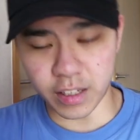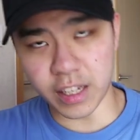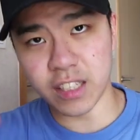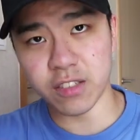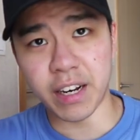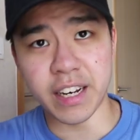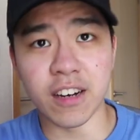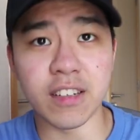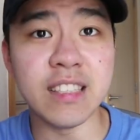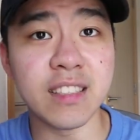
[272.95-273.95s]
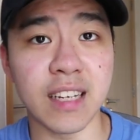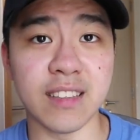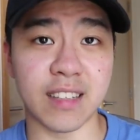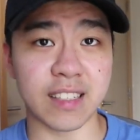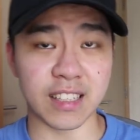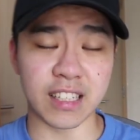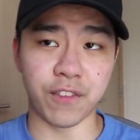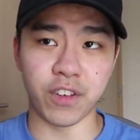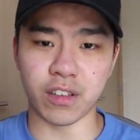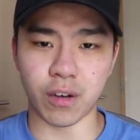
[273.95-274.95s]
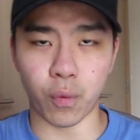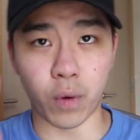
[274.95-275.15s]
The thing is, right now, incense is actually giving,